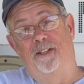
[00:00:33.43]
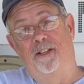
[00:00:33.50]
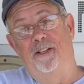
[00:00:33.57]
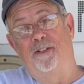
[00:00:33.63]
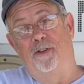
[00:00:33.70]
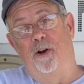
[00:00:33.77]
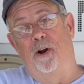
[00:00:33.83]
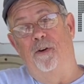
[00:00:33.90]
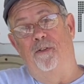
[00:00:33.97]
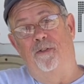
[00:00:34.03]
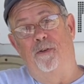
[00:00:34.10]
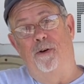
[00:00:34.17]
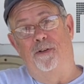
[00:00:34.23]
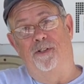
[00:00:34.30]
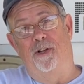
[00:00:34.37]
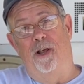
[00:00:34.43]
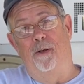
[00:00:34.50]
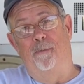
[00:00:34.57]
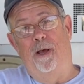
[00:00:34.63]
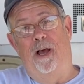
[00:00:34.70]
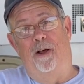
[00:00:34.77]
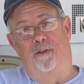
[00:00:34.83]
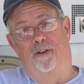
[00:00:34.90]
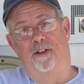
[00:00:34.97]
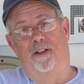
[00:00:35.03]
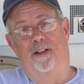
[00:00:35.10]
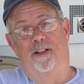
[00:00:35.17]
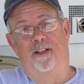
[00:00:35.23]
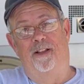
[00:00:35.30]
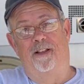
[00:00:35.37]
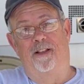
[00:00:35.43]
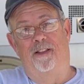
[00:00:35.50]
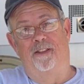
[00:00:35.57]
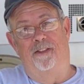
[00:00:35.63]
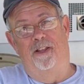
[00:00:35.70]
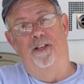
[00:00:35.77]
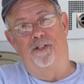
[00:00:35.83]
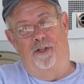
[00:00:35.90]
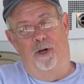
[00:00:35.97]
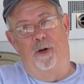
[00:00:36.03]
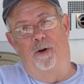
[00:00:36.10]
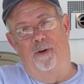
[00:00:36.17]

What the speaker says: this is our first time out this year.